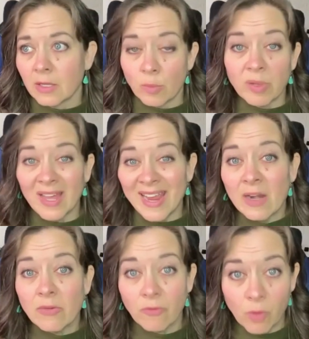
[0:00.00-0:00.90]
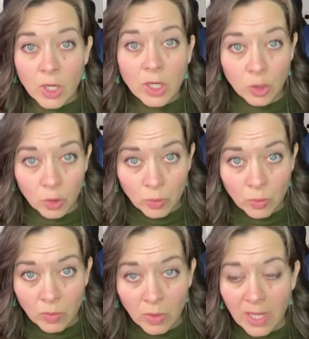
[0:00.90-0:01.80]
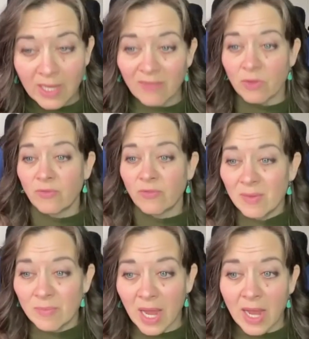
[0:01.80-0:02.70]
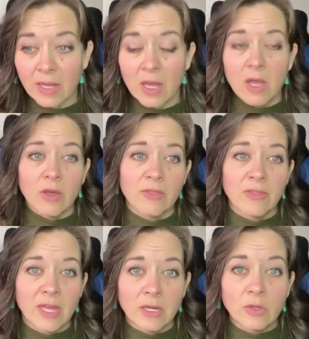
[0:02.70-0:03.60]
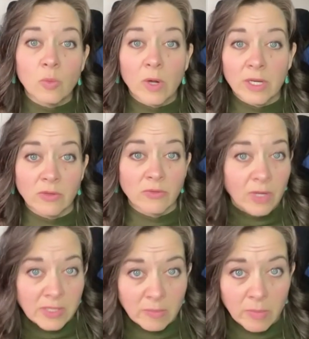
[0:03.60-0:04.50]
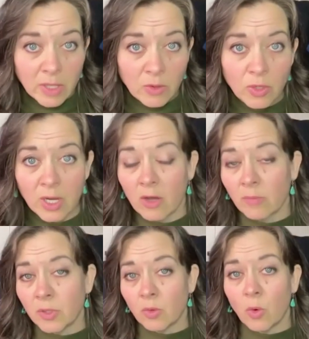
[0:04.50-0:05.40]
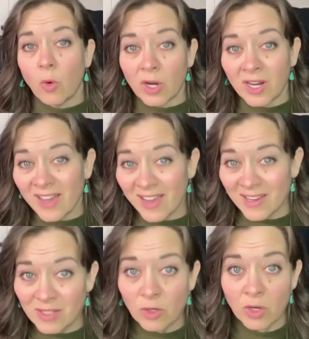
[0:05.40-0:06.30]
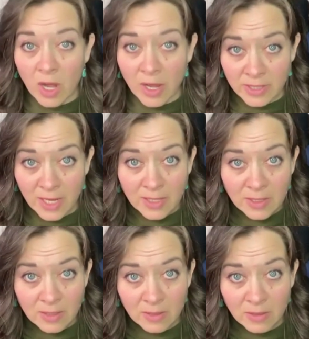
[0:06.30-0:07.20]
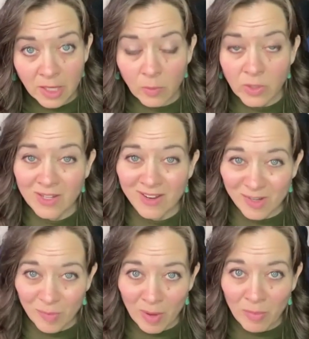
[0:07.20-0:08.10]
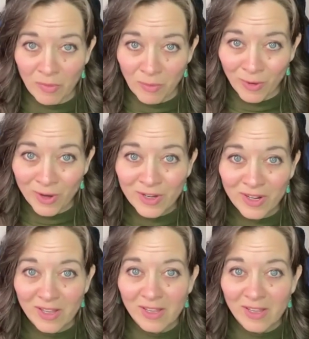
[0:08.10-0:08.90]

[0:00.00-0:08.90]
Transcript: your plan for you and give you feedback, then you want to find somebody who can help you organize your content, like we talked about before.